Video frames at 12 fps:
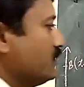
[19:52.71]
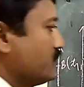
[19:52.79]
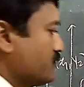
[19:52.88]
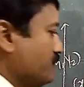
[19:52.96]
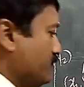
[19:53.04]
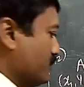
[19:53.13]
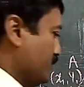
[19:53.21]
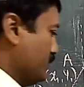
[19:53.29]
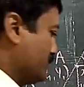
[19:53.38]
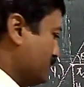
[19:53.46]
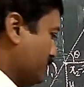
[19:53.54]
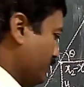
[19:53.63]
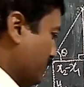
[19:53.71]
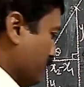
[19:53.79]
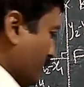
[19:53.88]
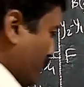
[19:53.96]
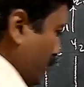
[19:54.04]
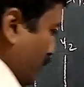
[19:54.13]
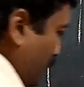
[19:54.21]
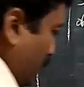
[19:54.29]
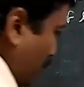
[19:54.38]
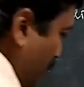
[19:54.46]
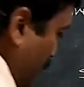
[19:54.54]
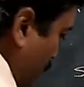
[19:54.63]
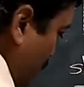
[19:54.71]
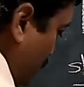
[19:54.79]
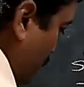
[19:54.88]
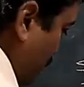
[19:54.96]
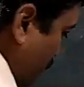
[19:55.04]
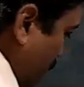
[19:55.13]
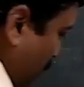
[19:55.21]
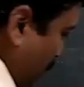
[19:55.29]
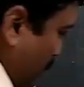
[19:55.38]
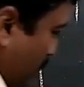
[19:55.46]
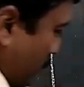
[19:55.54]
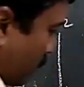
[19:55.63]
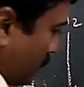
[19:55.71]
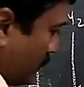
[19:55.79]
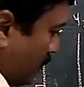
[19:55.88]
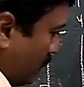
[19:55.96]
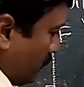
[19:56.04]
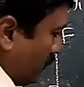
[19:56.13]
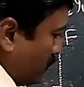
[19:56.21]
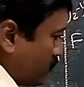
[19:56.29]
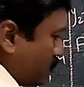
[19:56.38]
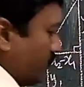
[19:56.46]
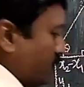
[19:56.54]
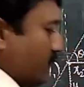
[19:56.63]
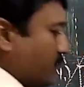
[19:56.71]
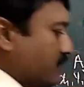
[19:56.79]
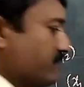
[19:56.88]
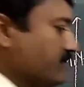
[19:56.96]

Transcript: So for this formula, the condition, remember condition that x2 and